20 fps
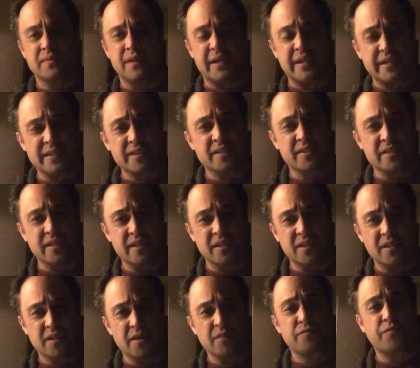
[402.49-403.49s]
I get to
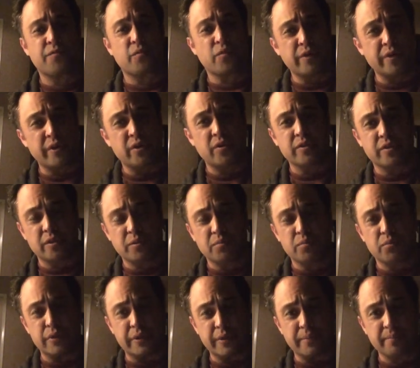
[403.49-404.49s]
tell a 4-year-old little
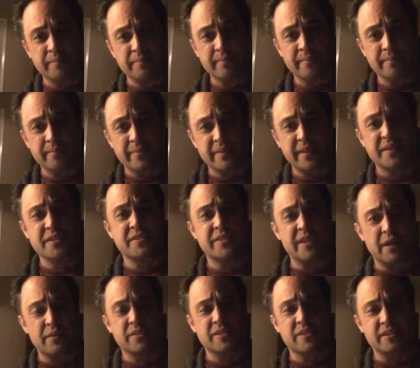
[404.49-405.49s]
boy that his
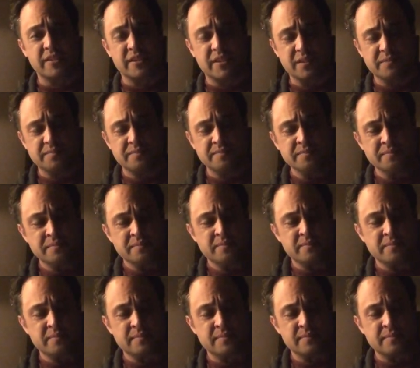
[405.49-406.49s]
dad was sick,
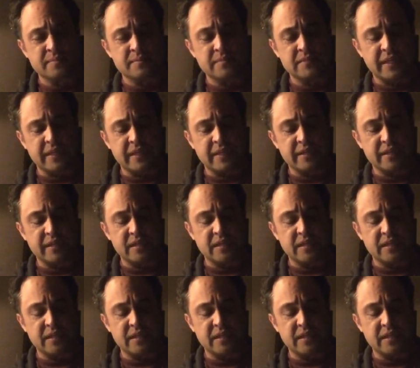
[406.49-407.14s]
and